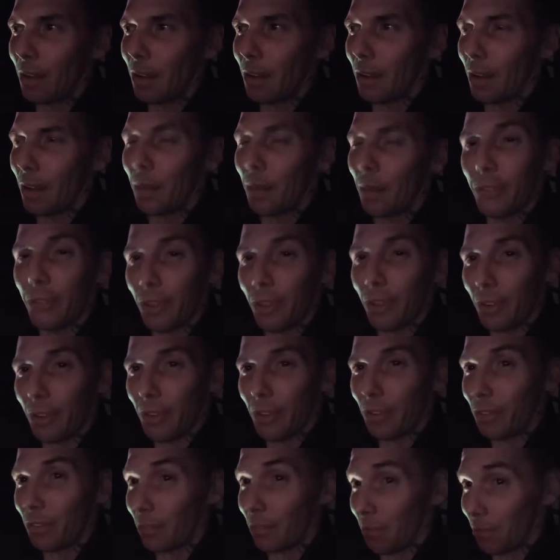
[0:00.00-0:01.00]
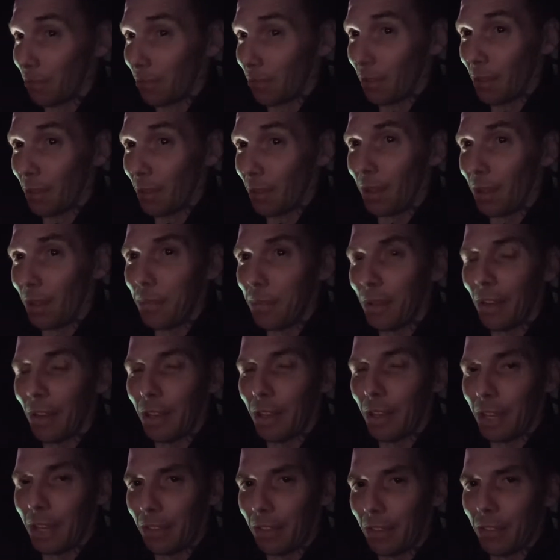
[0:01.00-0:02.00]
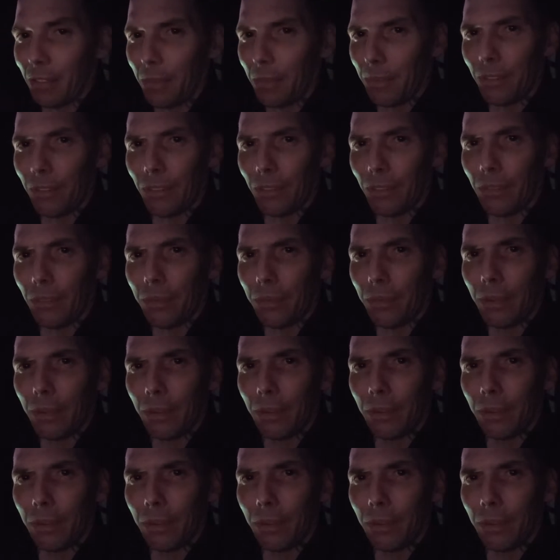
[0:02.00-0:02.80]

observer's ability to measure something.